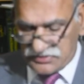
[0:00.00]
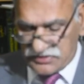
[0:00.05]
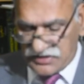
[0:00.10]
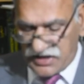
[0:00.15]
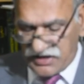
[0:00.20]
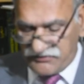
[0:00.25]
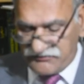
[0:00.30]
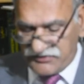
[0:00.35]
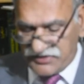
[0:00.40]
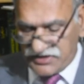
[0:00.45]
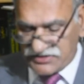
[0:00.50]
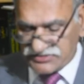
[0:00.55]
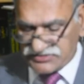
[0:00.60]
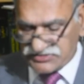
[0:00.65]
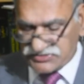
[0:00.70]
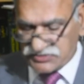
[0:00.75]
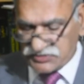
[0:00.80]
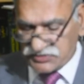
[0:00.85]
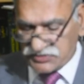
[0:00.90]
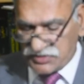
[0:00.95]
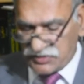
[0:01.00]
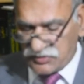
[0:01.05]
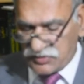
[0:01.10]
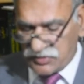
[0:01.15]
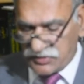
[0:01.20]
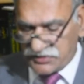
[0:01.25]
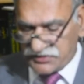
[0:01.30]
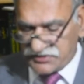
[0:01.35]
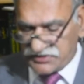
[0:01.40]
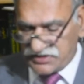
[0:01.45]
evidence to the
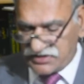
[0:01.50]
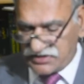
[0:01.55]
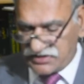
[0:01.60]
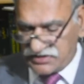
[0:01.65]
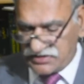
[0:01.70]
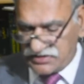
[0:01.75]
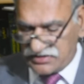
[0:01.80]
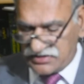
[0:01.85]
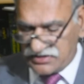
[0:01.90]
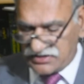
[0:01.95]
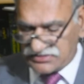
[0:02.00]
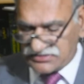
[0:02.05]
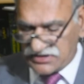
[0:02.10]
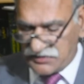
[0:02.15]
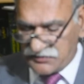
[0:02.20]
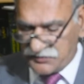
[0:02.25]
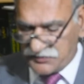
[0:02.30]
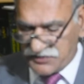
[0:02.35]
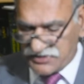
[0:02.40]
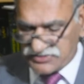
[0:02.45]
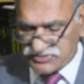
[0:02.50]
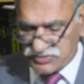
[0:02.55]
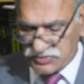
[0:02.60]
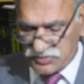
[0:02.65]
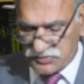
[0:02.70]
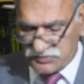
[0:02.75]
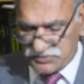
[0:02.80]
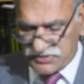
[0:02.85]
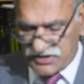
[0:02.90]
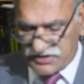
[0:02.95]
contrary, it shall be
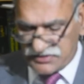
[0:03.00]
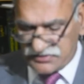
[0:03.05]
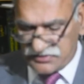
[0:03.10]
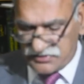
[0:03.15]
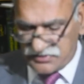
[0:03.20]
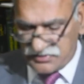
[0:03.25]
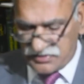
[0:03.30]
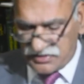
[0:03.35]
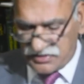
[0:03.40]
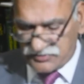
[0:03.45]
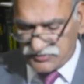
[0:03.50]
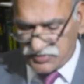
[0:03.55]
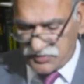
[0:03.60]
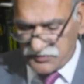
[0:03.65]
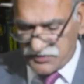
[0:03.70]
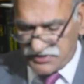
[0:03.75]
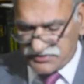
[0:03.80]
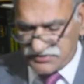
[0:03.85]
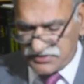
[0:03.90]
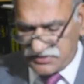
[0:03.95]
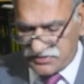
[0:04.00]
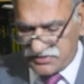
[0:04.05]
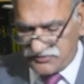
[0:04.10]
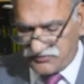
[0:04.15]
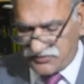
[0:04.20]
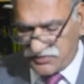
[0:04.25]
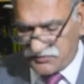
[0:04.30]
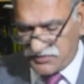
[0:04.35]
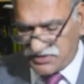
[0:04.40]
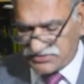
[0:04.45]
presumed that the automated
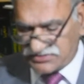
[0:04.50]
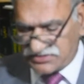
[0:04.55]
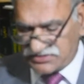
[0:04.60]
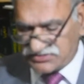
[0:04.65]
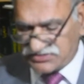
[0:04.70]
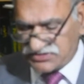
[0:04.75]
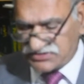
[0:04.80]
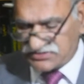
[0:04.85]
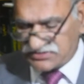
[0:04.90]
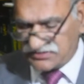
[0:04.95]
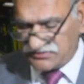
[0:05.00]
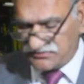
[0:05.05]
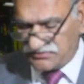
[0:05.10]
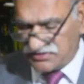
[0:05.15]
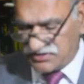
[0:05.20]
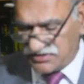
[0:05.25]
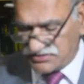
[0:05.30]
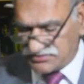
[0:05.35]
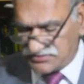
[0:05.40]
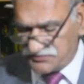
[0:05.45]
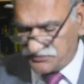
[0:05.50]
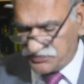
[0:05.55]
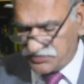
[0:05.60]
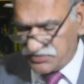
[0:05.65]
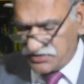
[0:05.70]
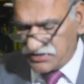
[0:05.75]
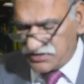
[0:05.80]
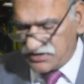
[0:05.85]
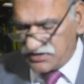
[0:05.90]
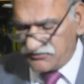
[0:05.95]
information system was
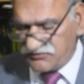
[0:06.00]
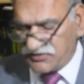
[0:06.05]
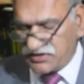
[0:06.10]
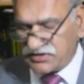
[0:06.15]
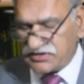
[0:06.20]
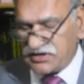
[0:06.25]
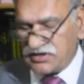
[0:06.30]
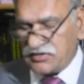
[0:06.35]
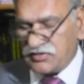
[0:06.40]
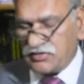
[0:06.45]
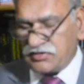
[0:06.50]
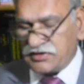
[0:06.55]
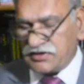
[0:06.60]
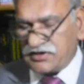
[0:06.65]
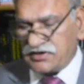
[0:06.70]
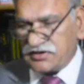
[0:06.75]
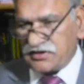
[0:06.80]
in working order